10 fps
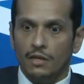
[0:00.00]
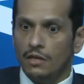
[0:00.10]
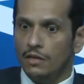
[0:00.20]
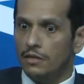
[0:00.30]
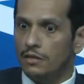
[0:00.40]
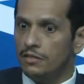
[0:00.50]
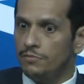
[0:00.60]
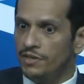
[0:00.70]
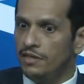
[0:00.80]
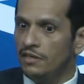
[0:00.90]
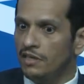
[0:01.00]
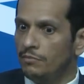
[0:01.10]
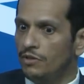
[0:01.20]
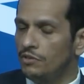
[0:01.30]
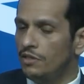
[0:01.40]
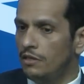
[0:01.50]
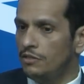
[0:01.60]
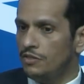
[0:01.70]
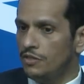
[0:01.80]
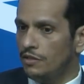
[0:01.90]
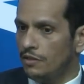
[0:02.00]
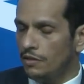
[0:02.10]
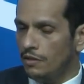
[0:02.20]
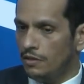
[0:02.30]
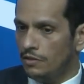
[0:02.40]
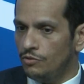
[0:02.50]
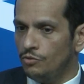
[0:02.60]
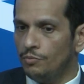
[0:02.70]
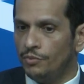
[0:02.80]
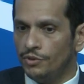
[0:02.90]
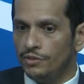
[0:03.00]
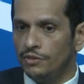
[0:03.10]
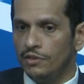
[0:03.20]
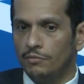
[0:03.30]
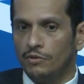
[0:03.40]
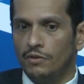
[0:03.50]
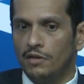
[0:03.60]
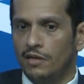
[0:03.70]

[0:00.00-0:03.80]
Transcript: Uh, speaking about Al Jazeera and your point about uh,